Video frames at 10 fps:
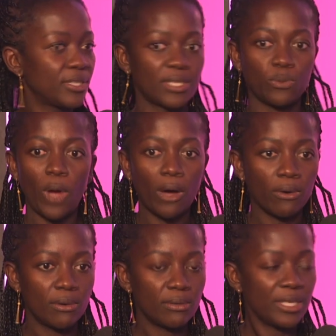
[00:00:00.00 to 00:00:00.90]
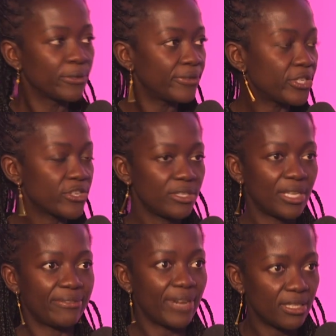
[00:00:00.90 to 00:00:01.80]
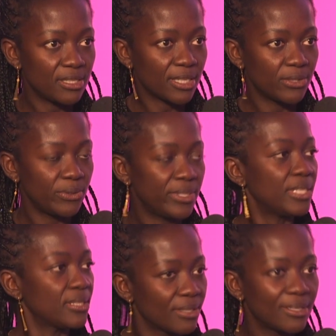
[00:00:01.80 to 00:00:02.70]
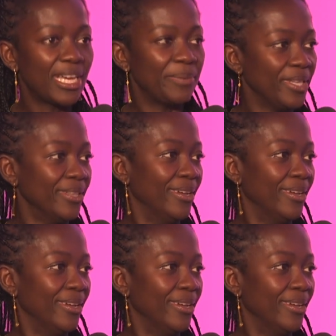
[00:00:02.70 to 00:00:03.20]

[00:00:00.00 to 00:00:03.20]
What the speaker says: like, wow, innovation and finance can do this? I'm in.